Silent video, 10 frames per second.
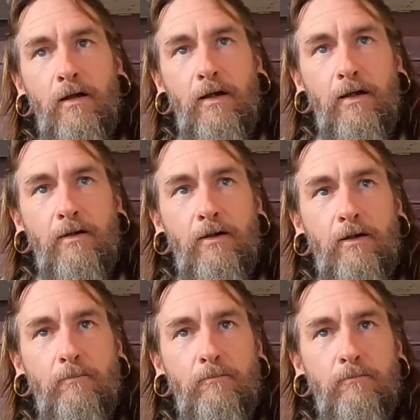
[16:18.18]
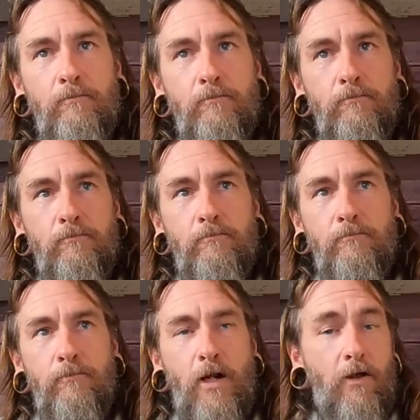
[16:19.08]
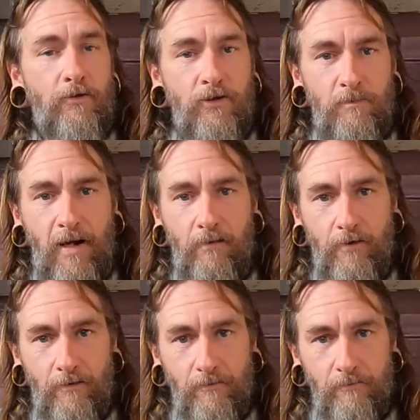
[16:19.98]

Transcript: And knowledge is power.